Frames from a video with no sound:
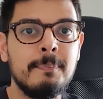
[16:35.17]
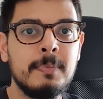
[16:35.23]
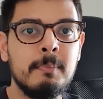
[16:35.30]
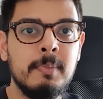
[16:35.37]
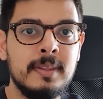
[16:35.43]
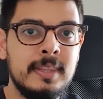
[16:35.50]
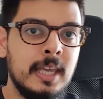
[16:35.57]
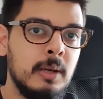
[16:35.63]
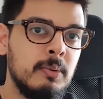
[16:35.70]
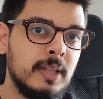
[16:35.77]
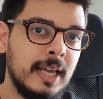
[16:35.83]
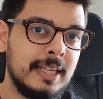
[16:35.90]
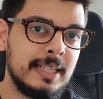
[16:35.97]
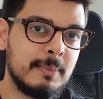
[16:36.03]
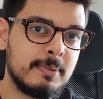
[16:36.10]
but they will
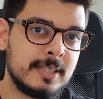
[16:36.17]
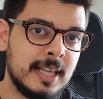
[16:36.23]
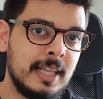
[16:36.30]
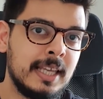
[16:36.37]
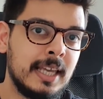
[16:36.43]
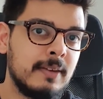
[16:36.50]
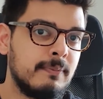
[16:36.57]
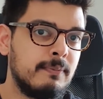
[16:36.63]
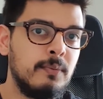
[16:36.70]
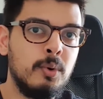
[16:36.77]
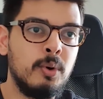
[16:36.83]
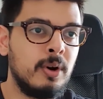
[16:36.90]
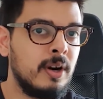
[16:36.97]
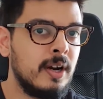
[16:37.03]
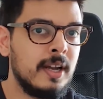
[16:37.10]
end up selling it
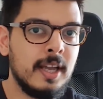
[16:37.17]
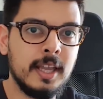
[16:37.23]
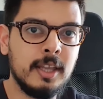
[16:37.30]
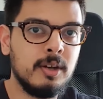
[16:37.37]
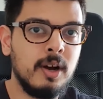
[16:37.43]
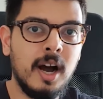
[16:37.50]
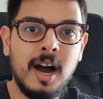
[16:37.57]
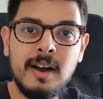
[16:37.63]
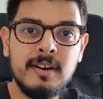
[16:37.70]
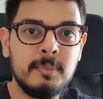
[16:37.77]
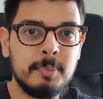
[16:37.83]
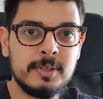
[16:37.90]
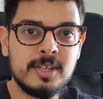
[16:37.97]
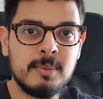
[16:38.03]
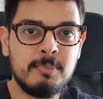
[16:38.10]
for
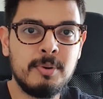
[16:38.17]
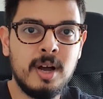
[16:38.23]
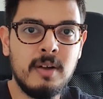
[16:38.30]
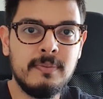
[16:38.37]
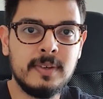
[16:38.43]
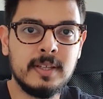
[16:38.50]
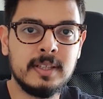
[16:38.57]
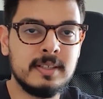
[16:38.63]
100% profit.